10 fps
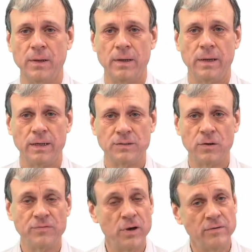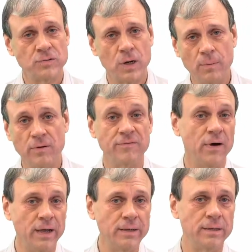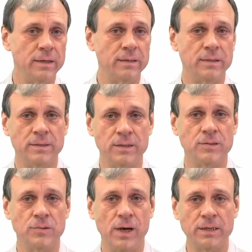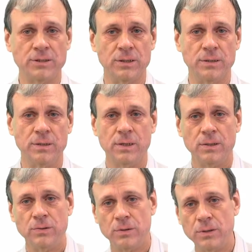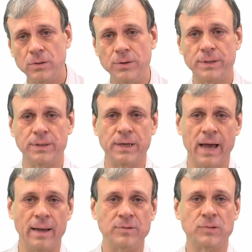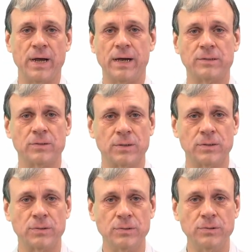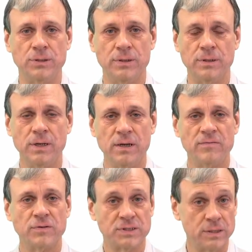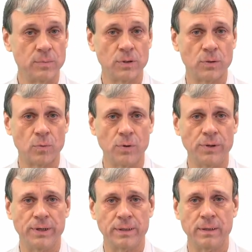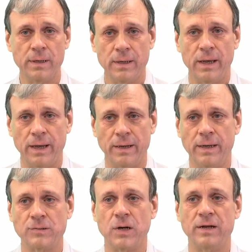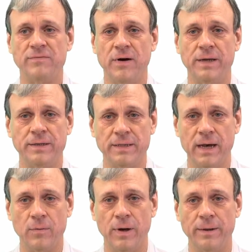And so if you have trouble finding it in the introduction, you can look in the abstract or conclusion for similar wording and try to find it that way.